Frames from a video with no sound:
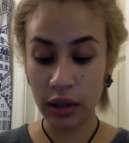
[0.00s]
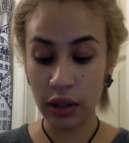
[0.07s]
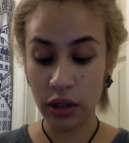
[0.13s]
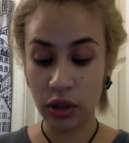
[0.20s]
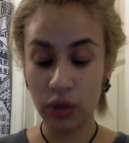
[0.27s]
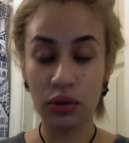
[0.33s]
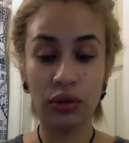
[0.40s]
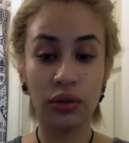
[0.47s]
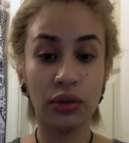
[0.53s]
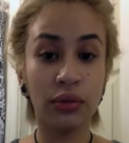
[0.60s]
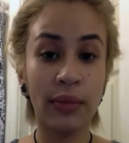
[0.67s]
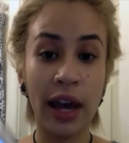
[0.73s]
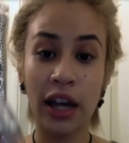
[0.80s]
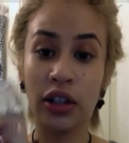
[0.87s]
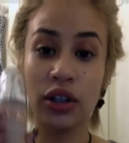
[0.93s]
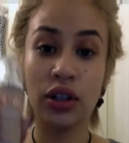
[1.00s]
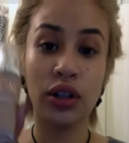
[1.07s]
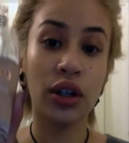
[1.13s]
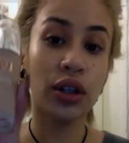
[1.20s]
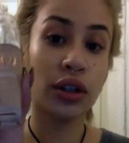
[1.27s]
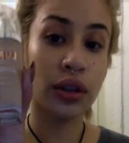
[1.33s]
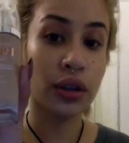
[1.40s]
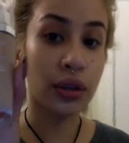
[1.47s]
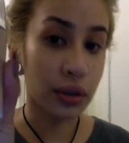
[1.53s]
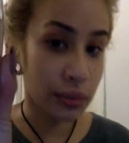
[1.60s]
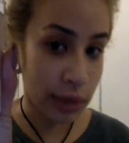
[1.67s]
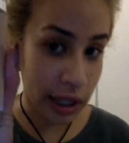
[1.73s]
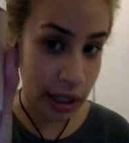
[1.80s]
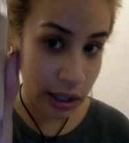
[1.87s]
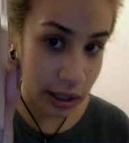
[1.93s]
It's True Match
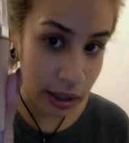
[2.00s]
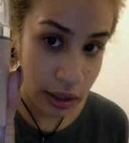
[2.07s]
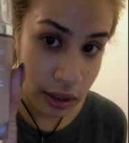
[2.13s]
Lumi.